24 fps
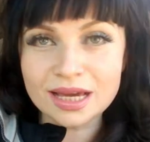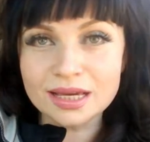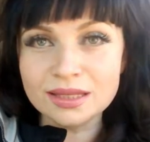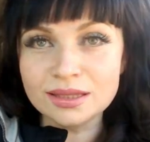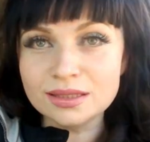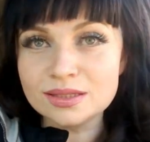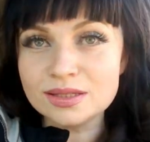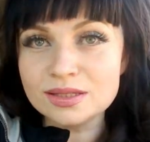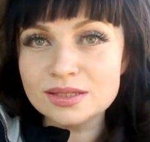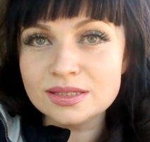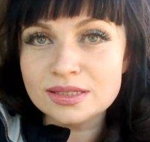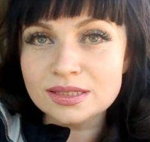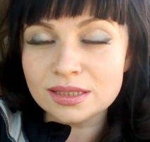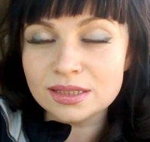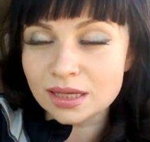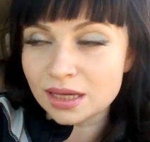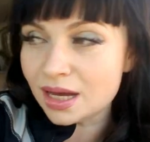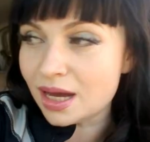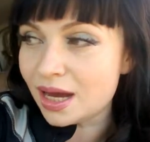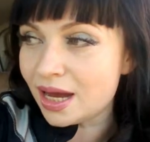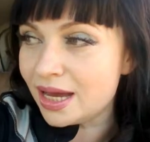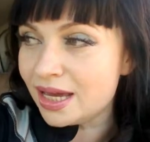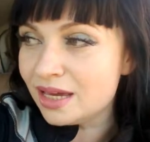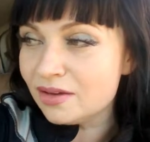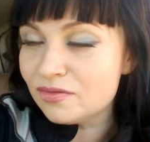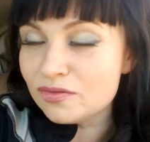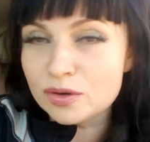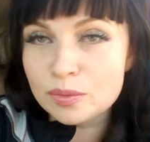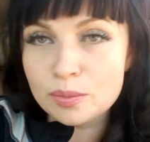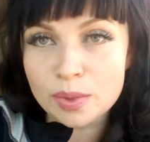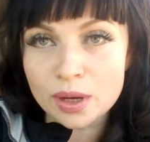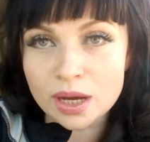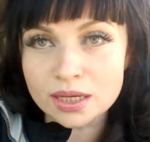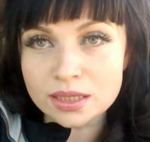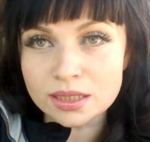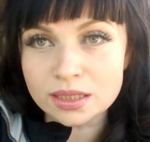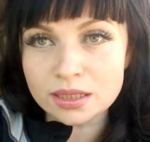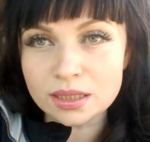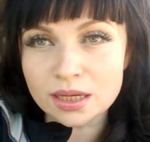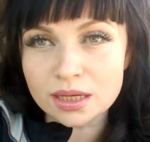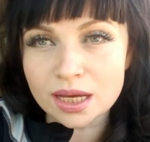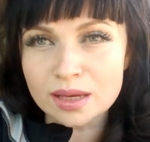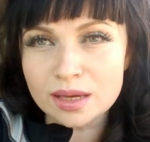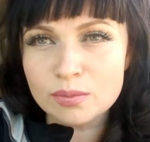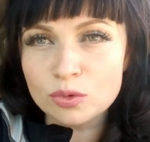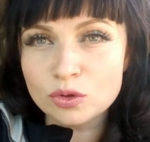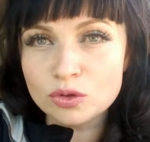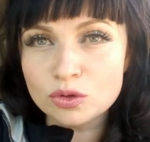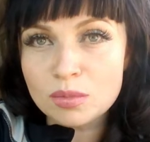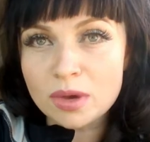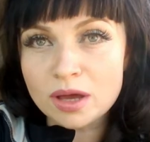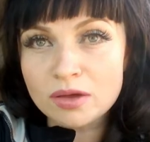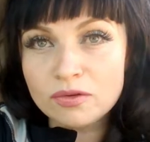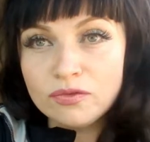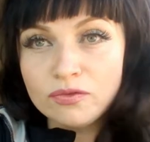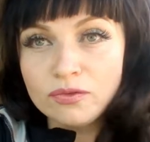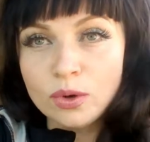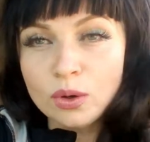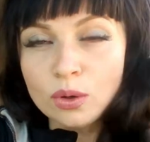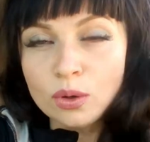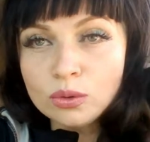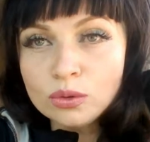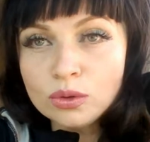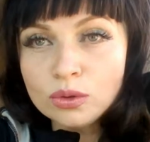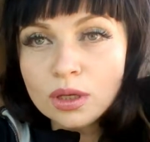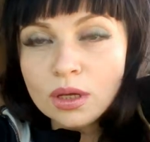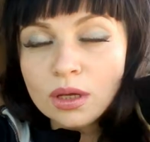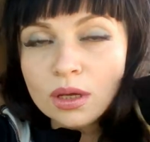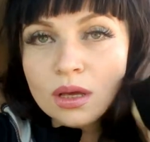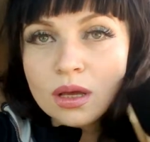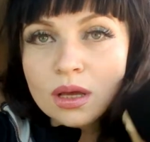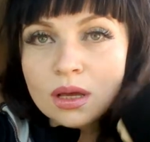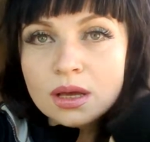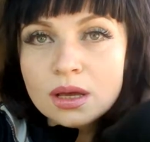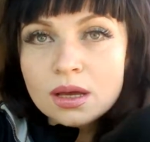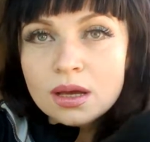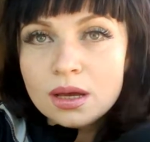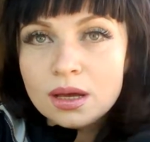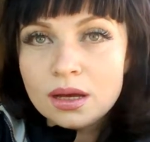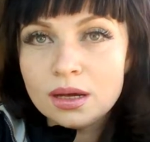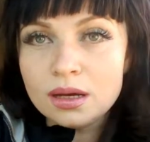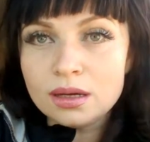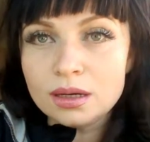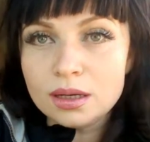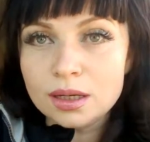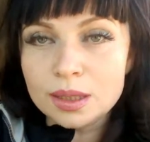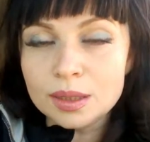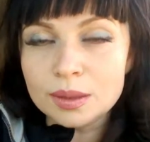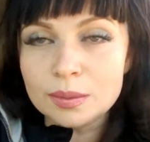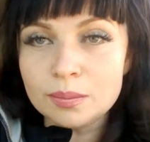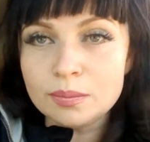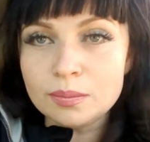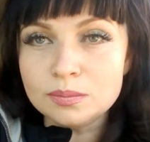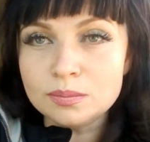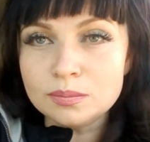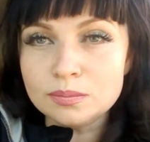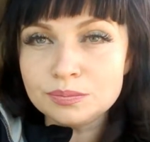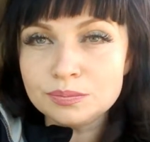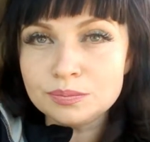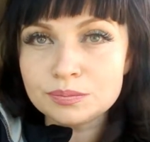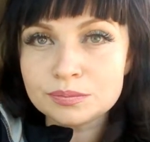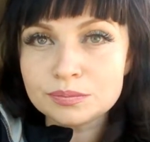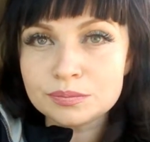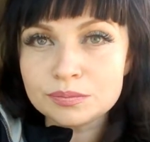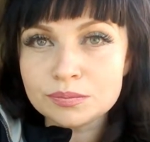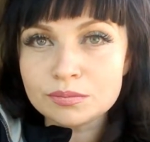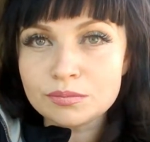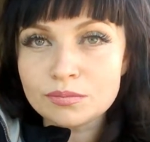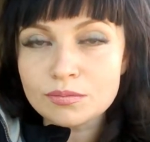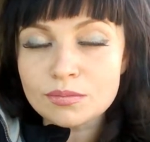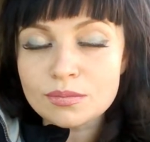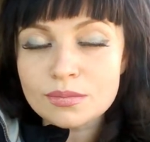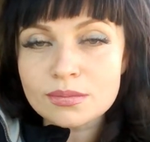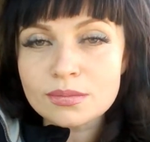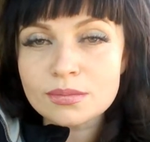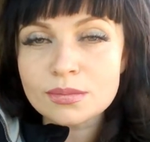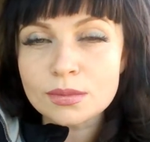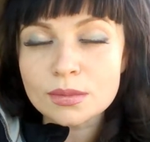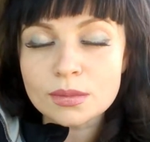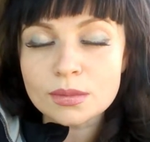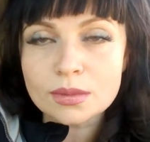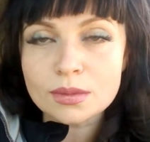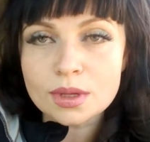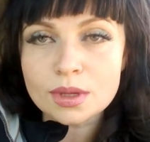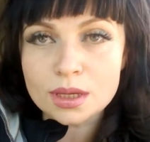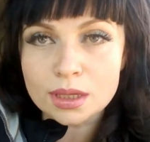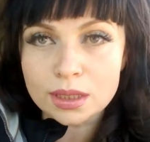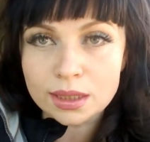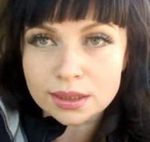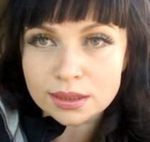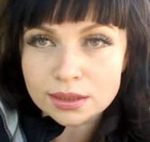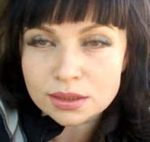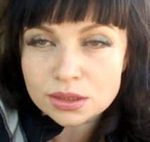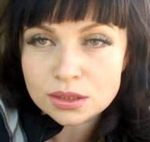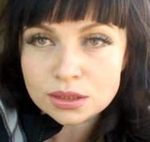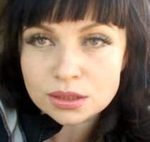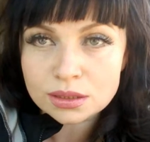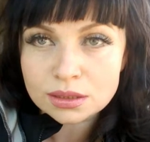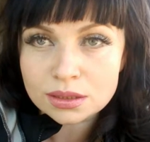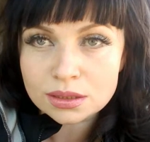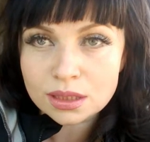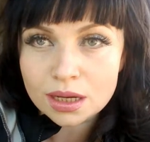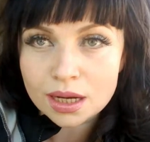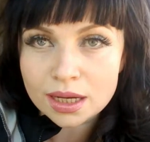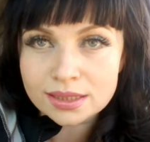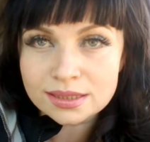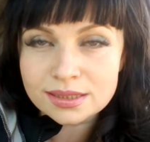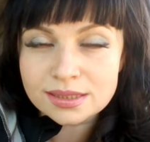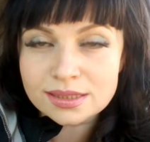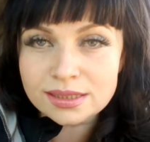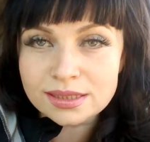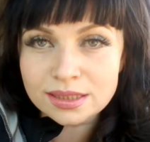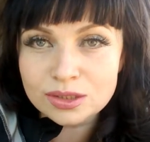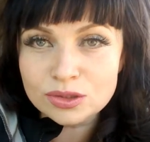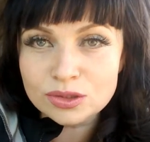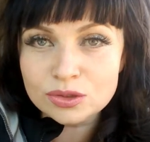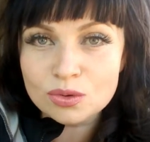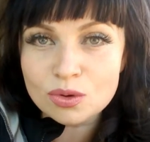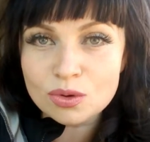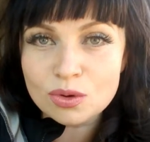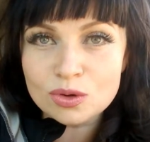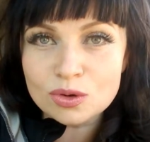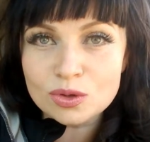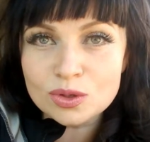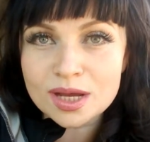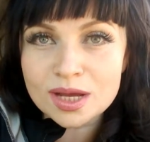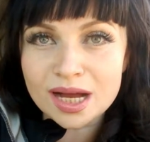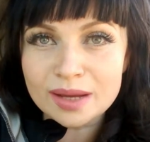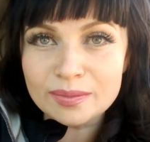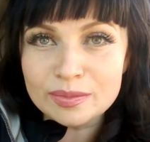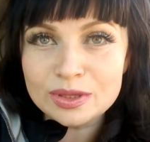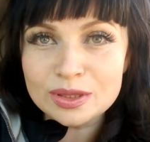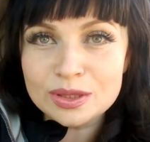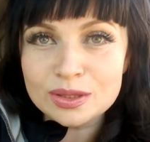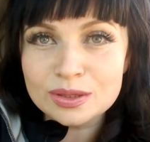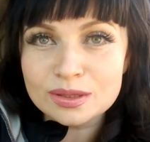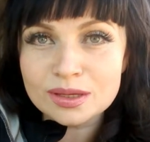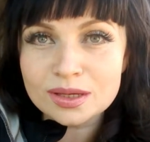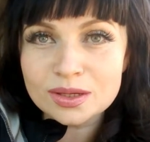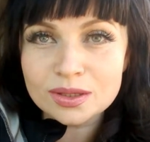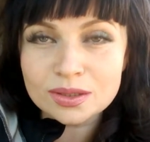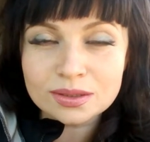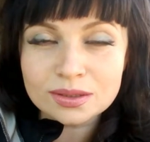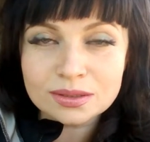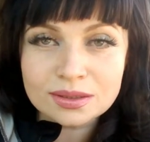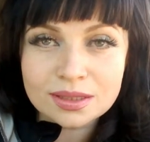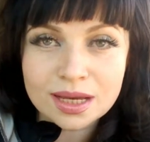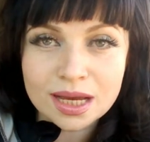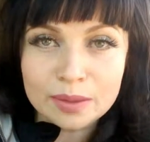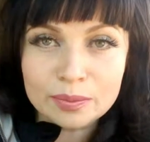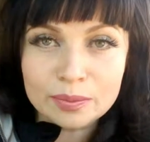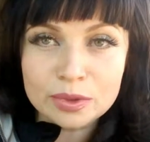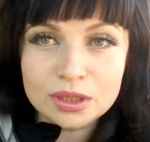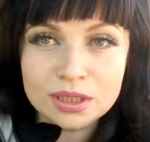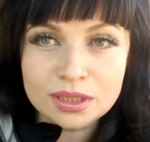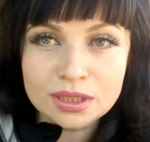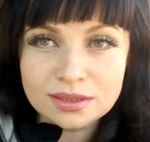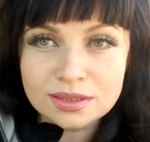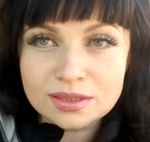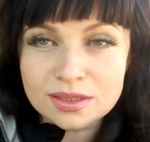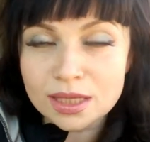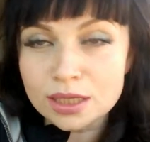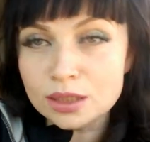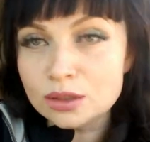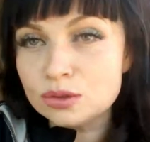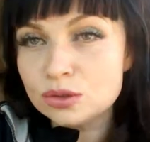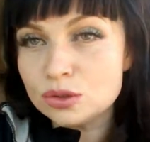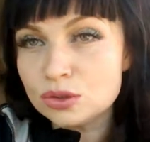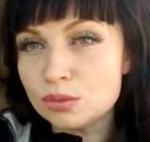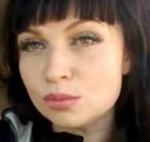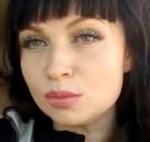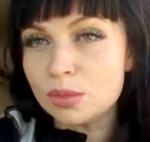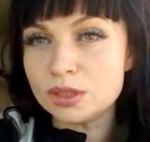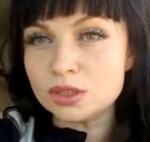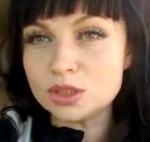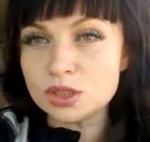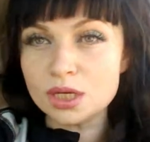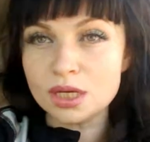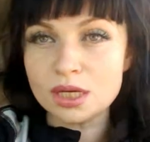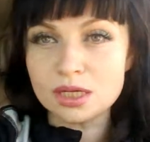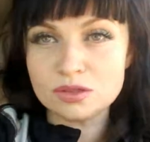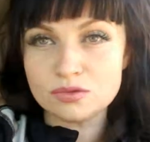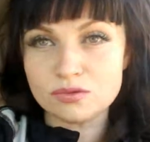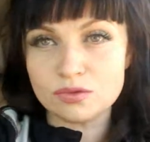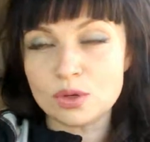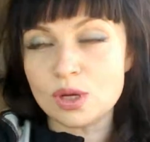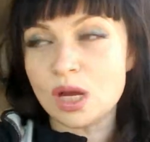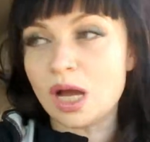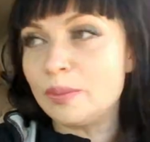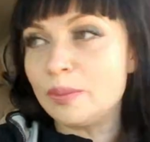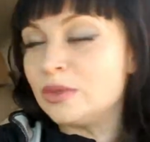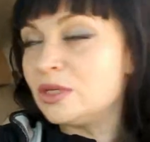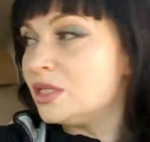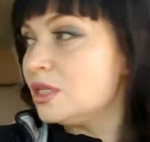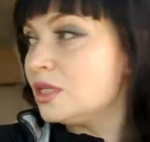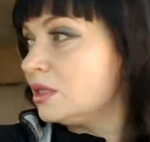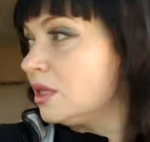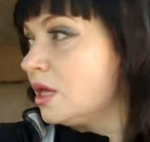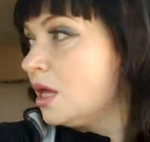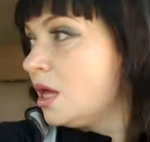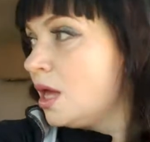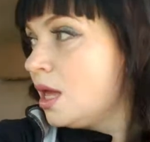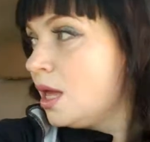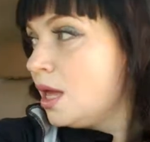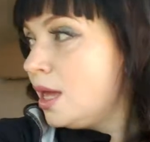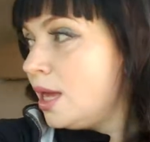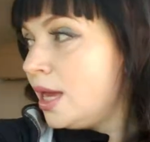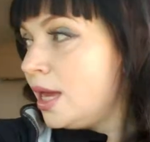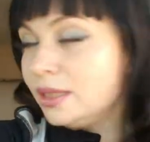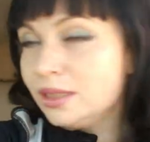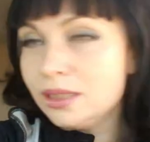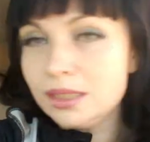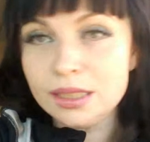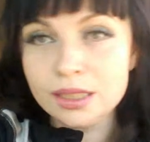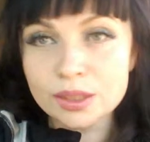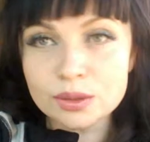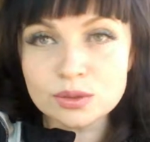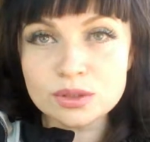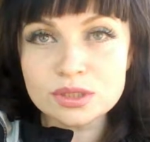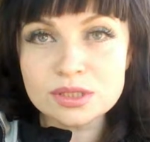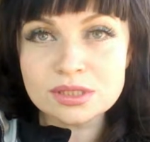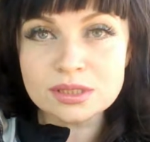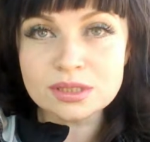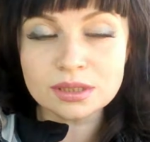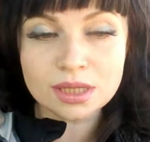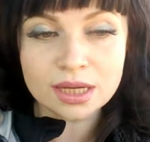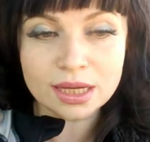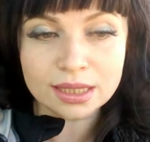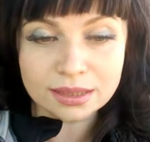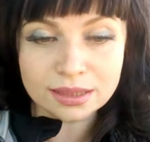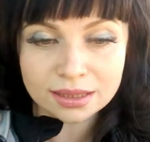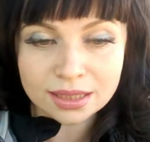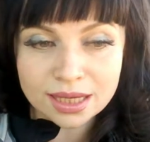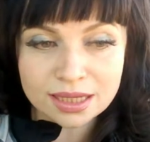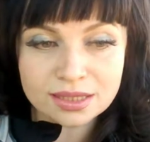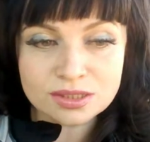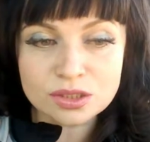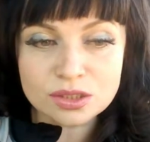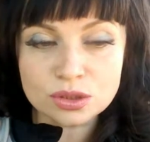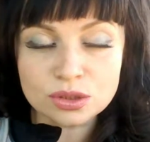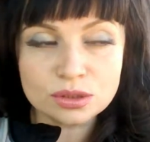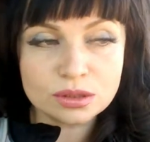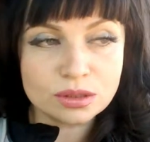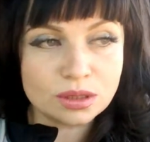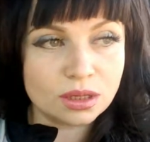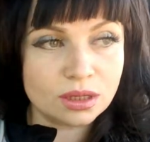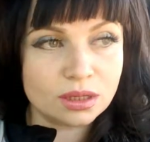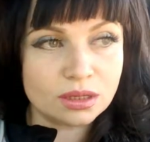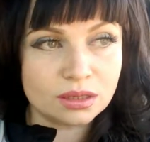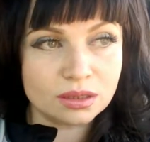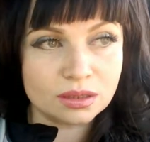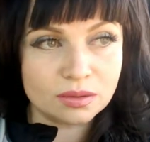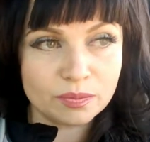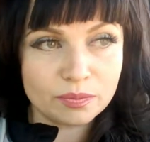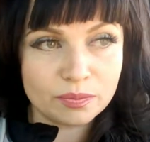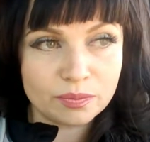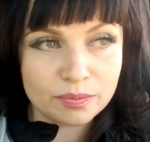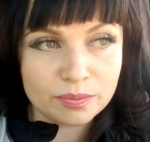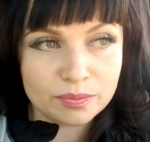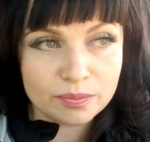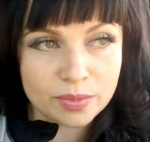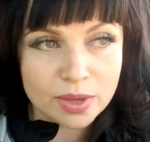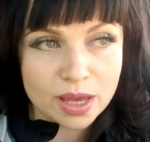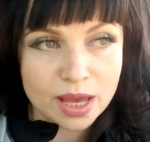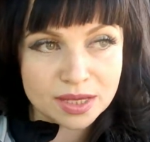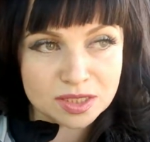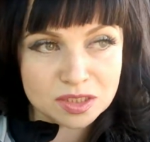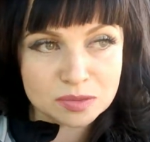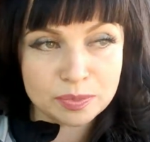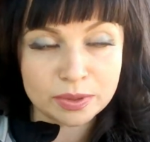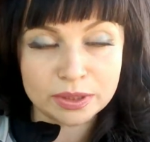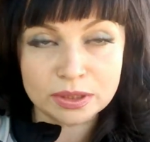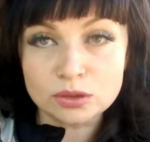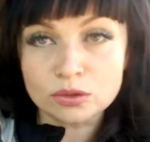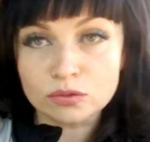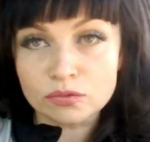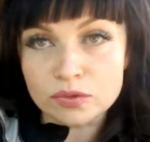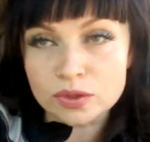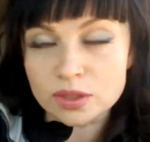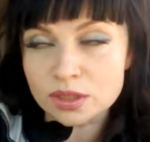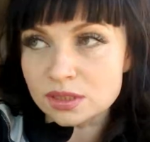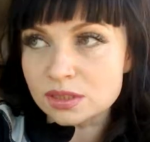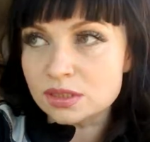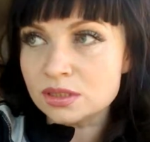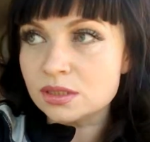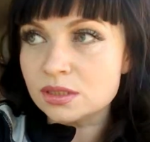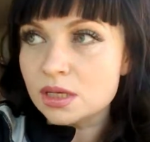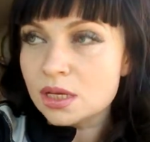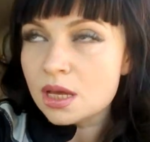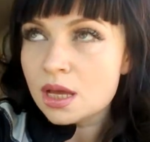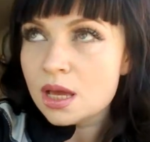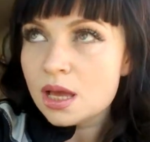and hi, everybody. I'm on my phone, um, and I see you all come coming in thank you so much guys for commenting and here is a, another uh, aspect of this